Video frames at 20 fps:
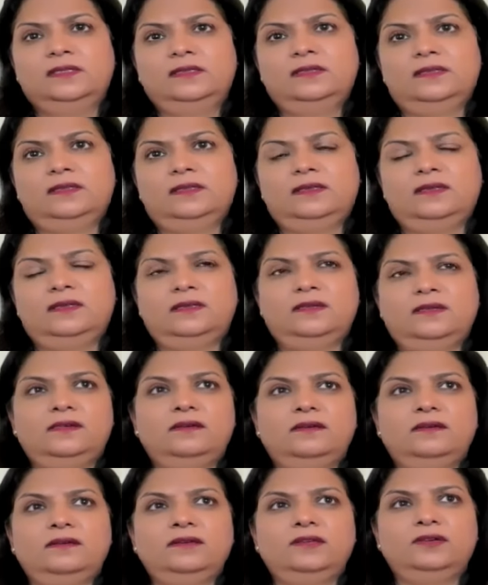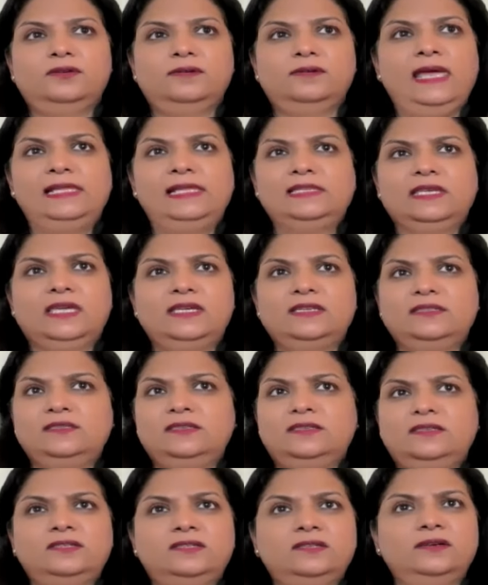healthcare
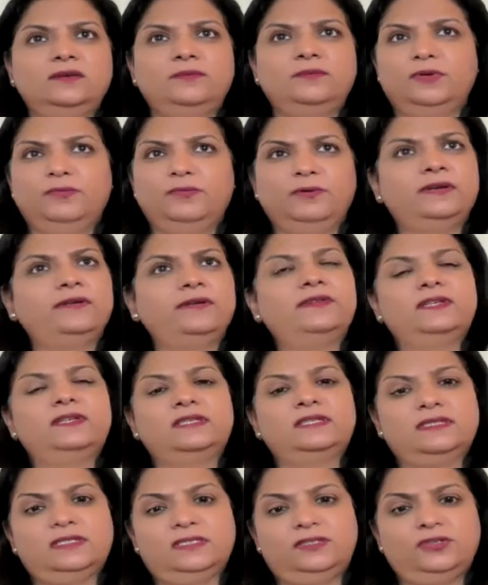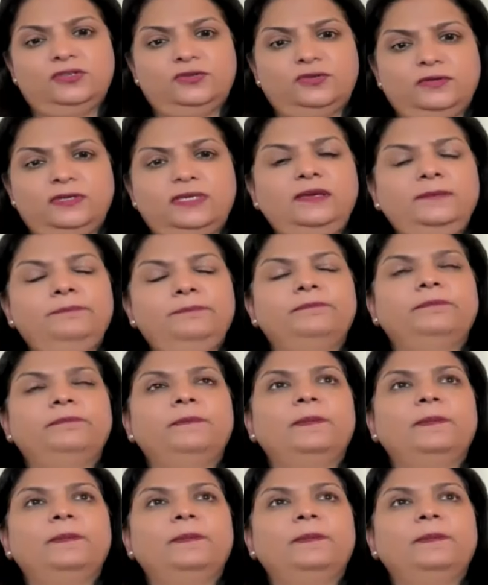system or whatever it is that you're doing,